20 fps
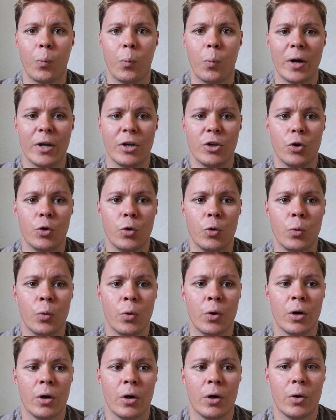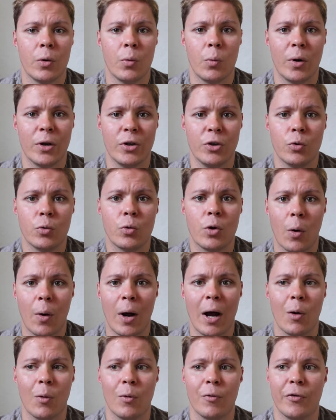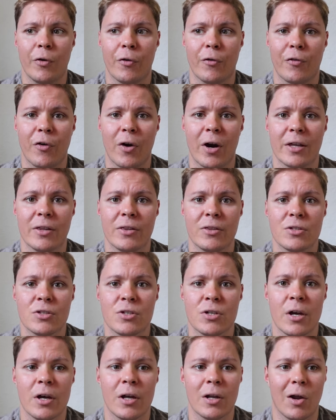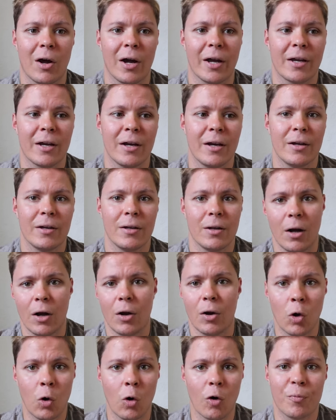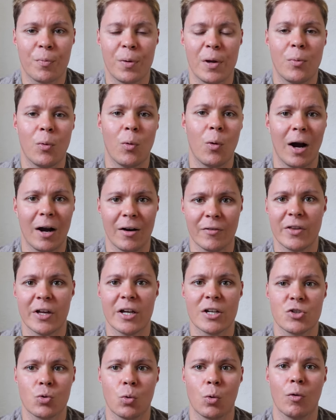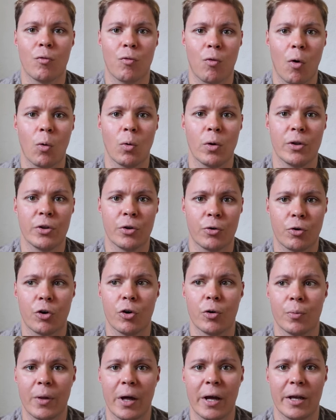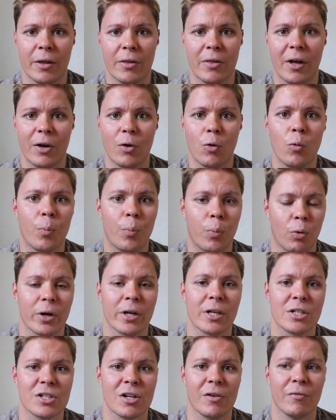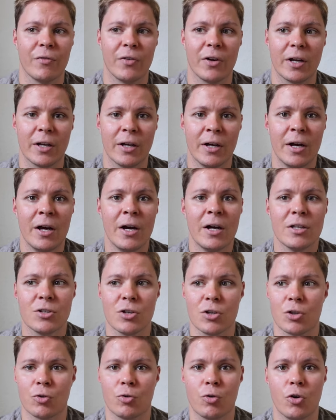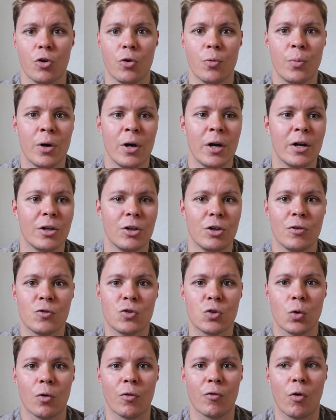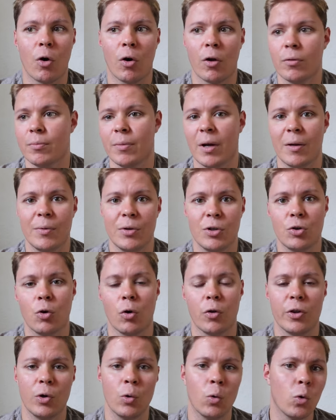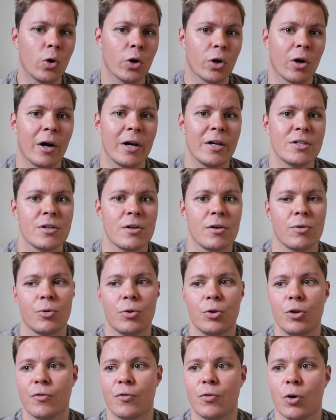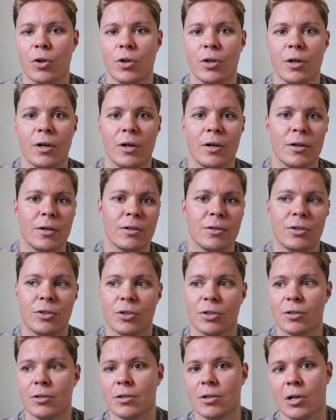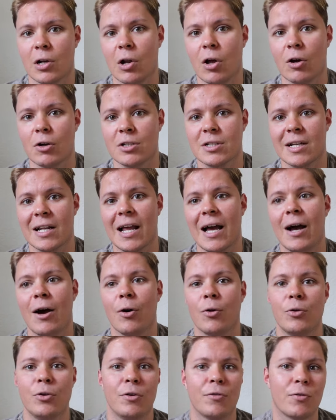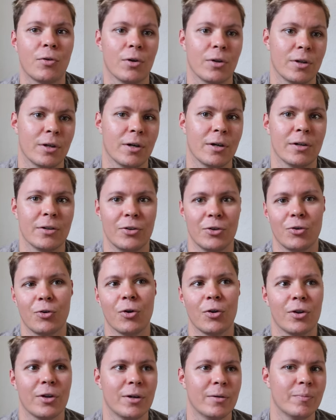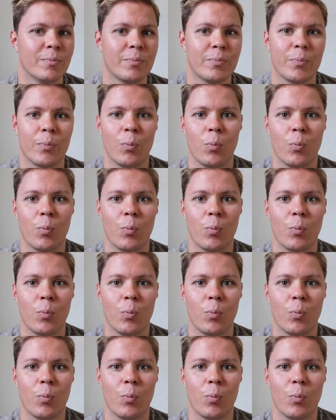when you, when you go out with your friends, like, a lot of people have their sort of role in the group. They they all bring something to the group. You've sort of got maybe you've got the organizer, or you've got the the, the class clown. You've got the you got the